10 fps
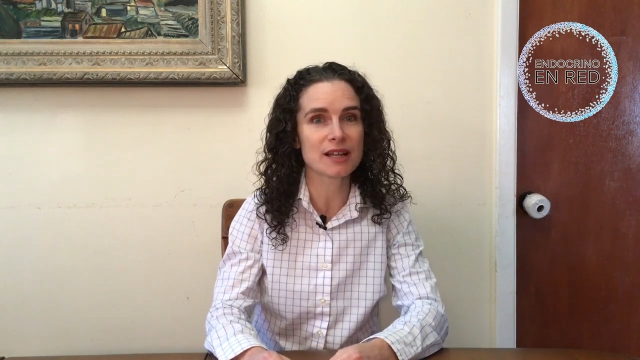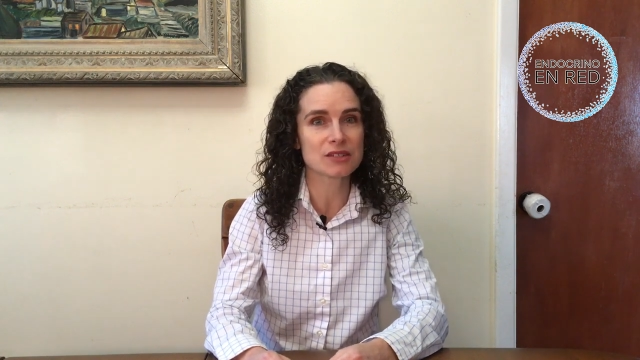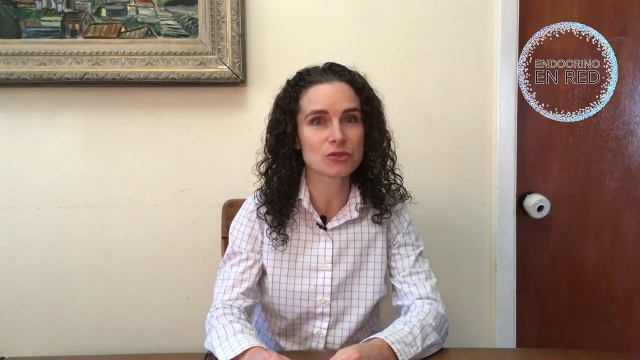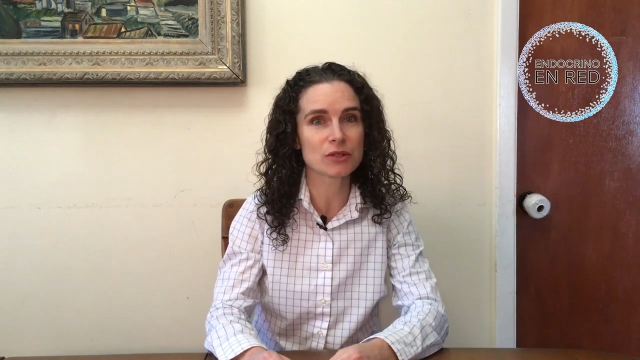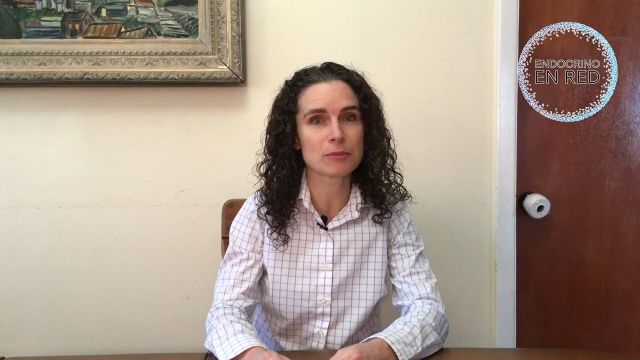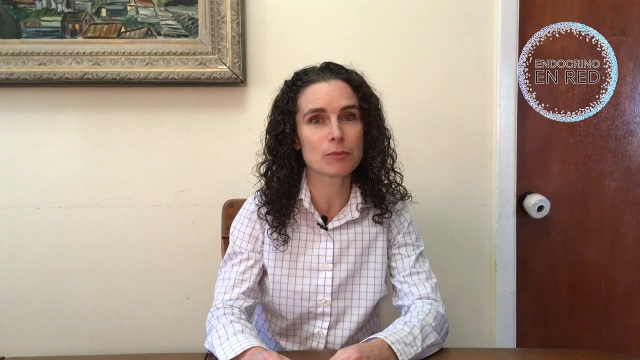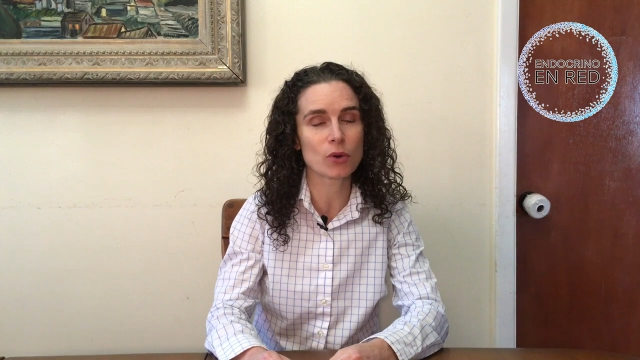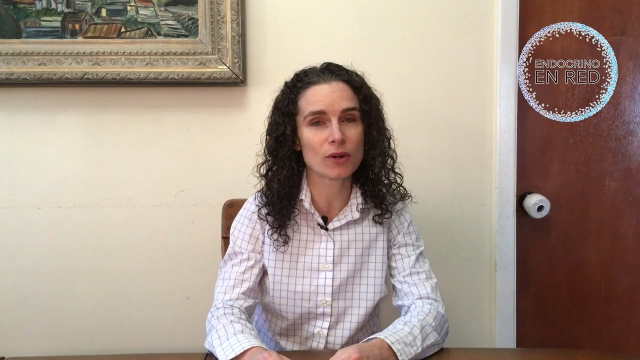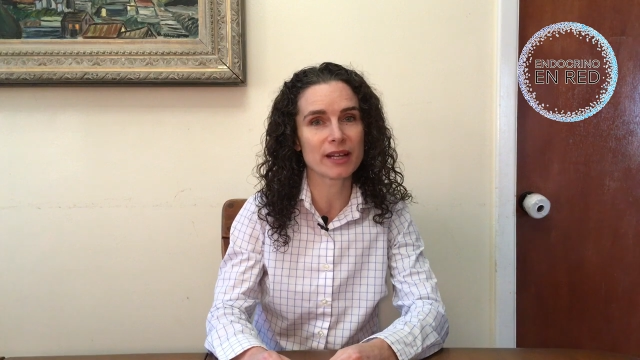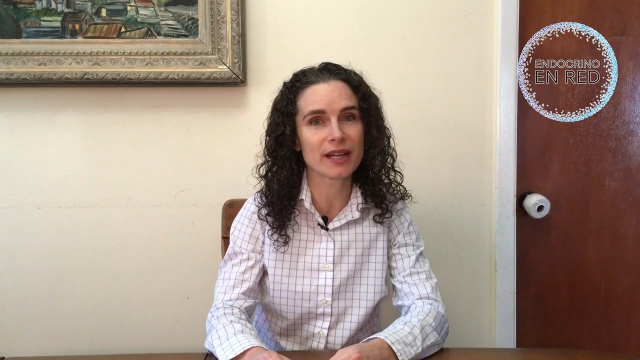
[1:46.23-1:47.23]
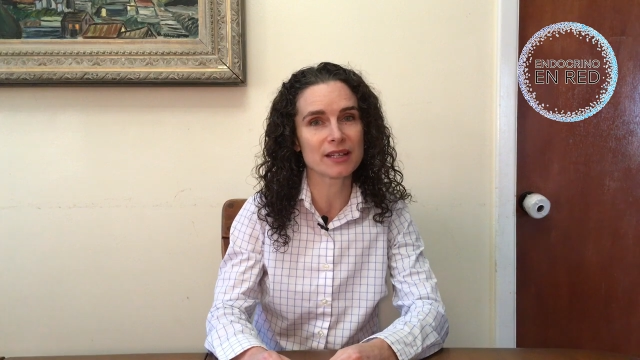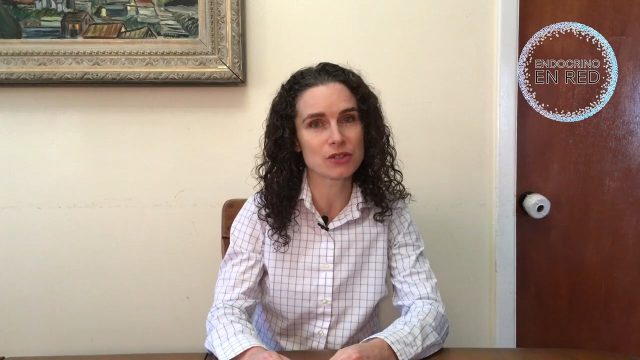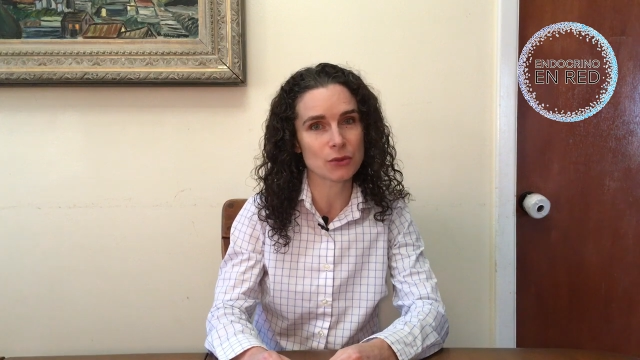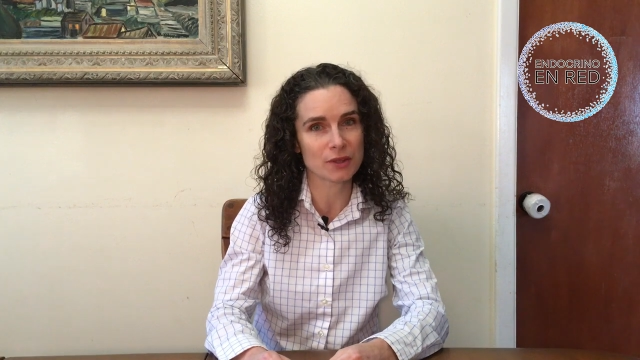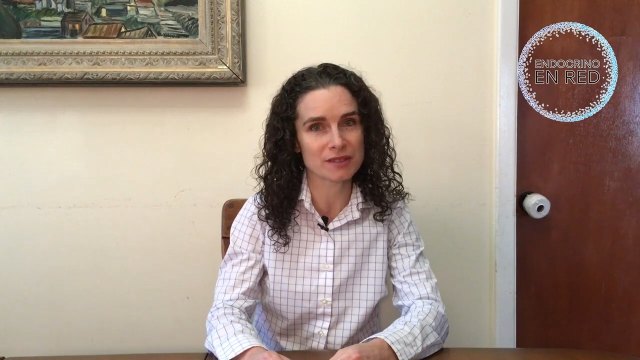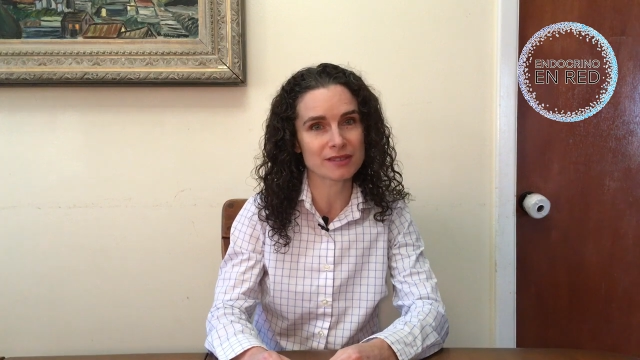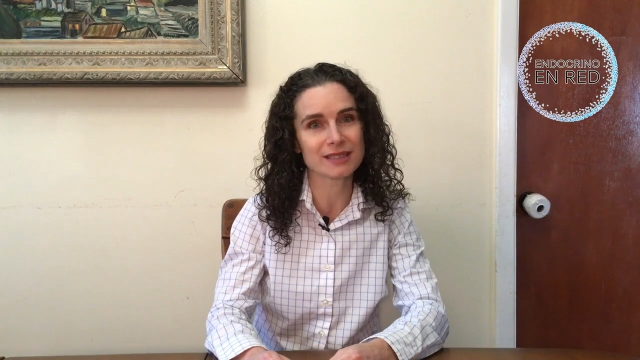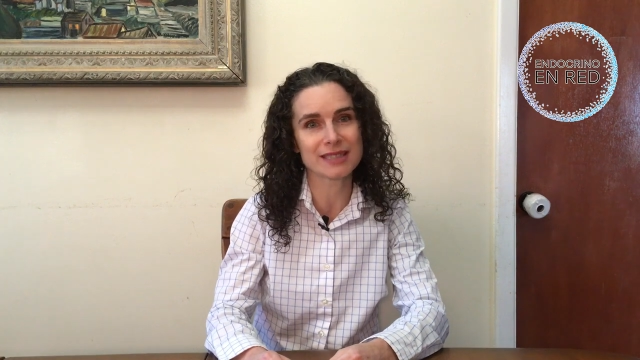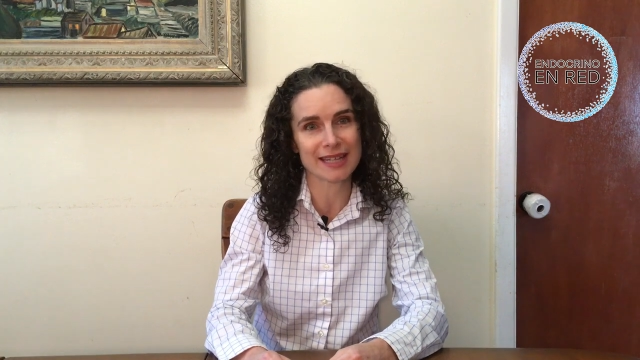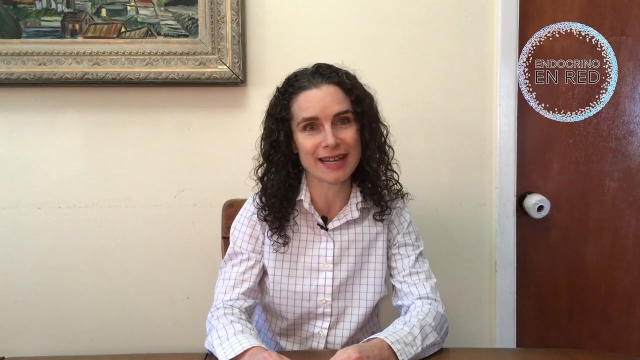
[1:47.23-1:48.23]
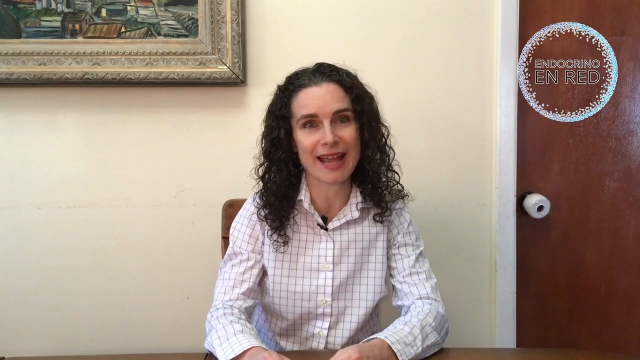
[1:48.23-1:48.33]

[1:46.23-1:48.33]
ice cream, pudding, and donuts contain